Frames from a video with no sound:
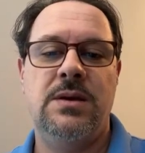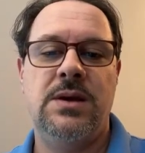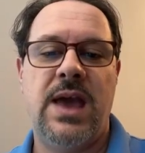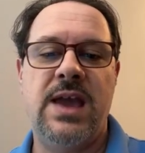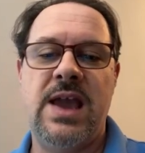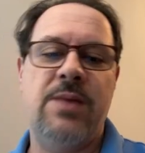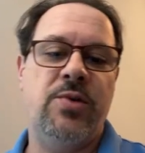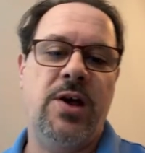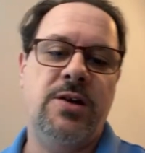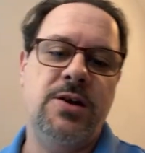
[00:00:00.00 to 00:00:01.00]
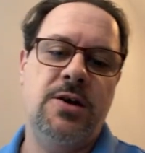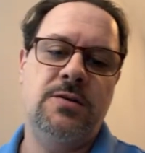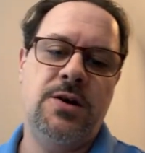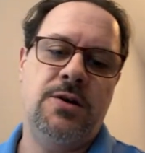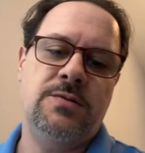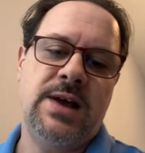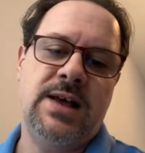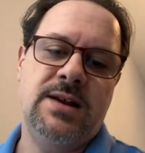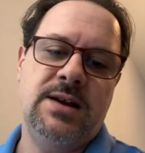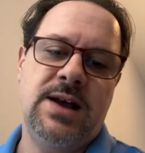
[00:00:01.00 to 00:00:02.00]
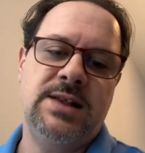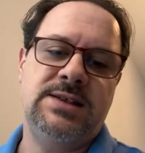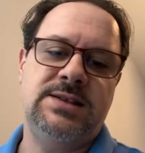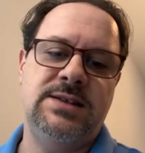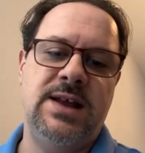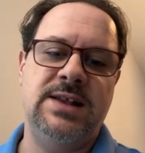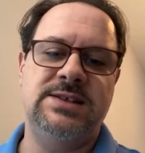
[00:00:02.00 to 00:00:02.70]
Hey Gabriel, no, not